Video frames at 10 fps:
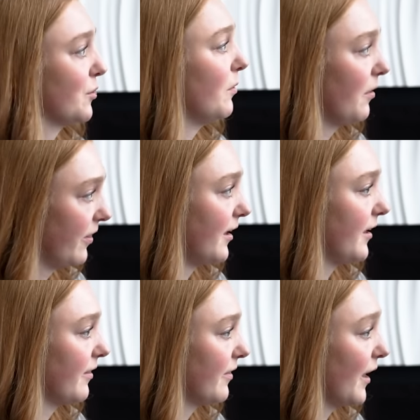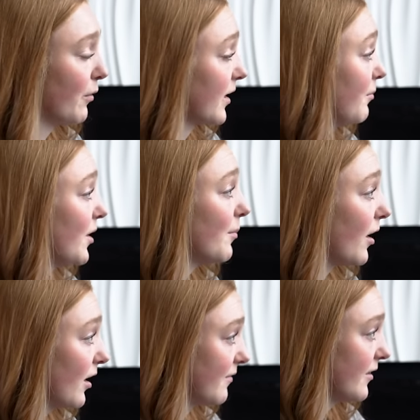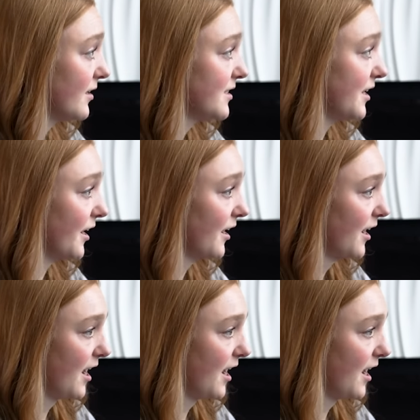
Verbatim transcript: a cool thing that we're going to be a part of this year.